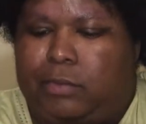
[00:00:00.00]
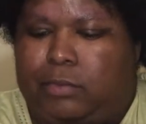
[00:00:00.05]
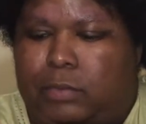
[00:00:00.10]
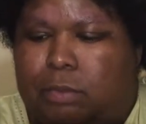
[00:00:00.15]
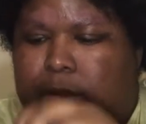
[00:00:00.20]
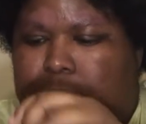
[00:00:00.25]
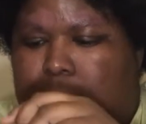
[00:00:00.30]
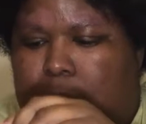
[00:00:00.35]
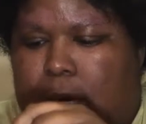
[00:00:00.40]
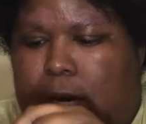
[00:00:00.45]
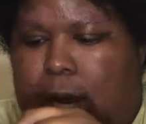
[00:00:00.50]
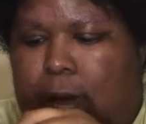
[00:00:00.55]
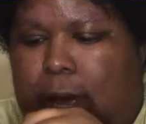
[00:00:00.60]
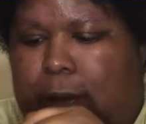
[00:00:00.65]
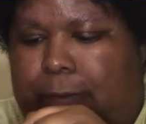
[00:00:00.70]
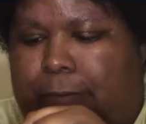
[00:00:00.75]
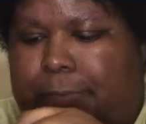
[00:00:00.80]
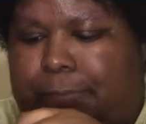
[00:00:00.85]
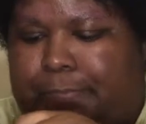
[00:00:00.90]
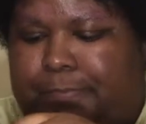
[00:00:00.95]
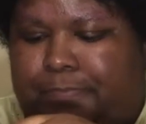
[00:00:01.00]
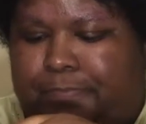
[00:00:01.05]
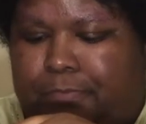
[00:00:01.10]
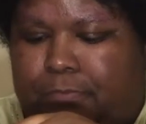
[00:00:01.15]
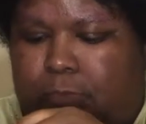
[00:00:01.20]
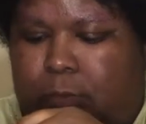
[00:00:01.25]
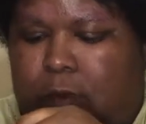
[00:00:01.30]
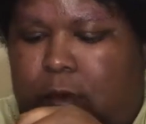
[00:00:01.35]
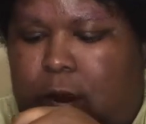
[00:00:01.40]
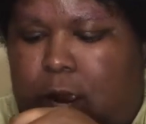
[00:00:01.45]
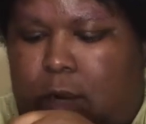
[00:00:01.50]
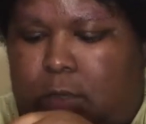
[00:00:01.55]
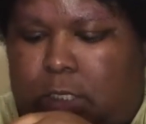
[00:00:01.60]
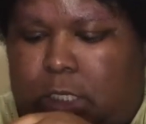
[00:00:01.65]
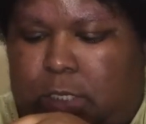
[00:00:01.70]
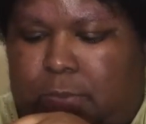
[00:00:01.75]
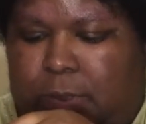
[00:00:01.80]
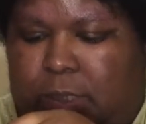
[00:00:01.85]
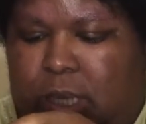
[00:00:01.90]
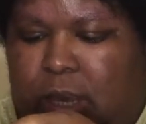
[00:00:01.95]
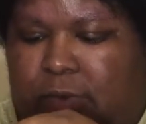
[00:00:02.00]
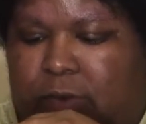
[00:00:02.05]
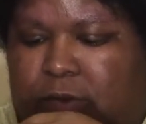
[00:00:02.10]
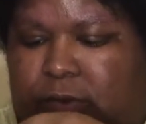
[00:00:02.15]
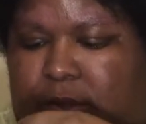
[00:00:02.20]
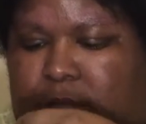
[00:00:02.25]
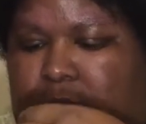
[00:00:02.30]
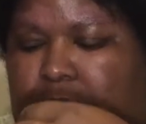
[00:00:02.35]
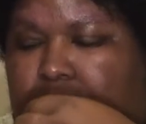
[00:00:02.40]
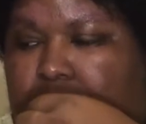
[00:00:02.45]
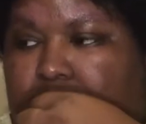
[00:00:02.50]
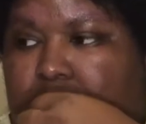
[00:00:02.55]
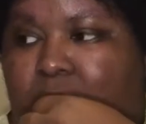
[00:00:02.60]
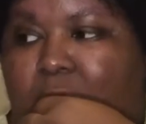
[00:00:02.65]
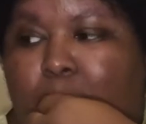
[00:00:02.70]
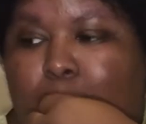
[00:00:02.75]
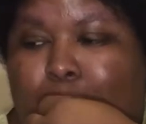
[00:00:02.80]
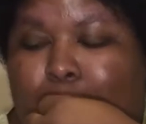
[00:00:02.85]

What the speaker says: was like, nah. And I don't touch my savings for sales.